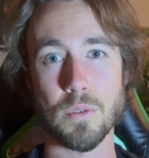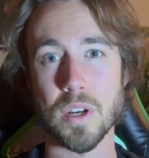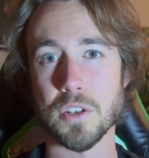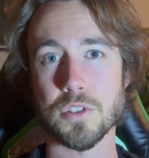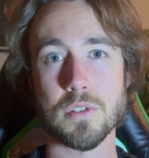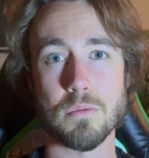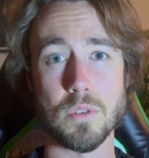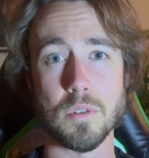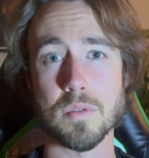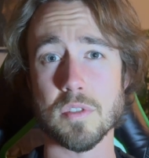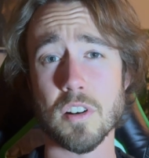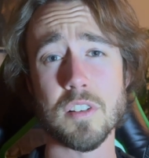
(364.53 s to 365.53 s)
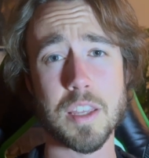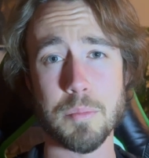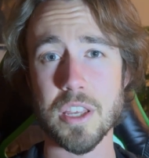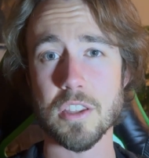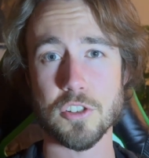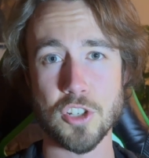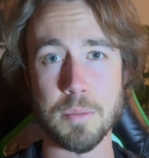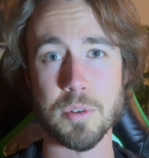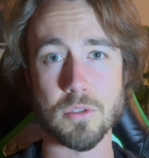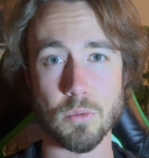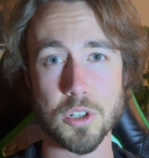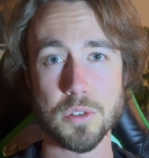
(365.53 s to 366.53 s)
which will certainly be the
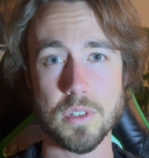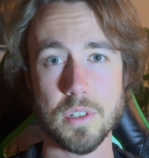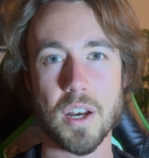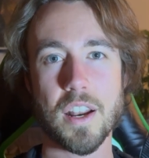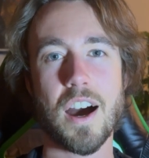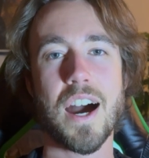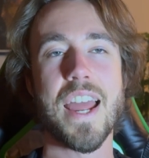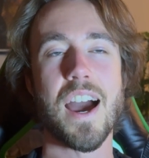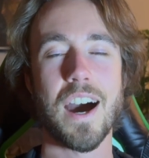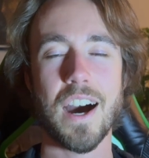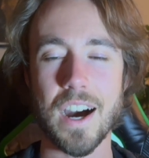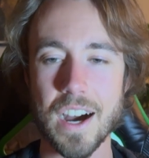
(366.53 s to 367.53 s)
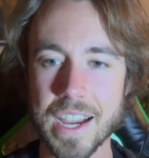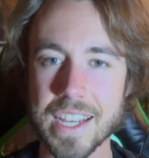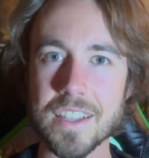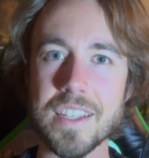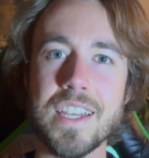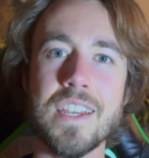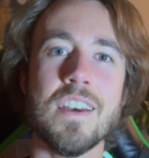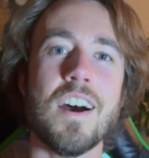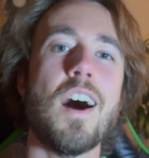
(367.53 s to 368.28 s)
cheapest route, but I highly